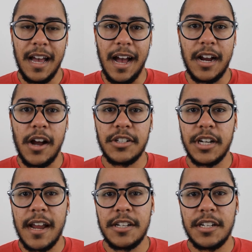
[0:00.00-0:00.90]
a
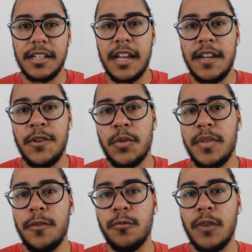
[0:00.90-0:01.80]
conjugation can either
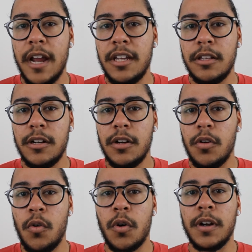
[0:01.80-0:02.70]
be regular
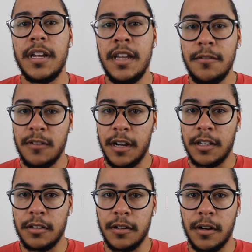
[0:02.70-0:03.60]
or
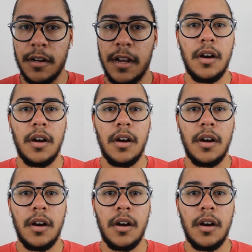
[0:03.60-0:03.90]
irregular.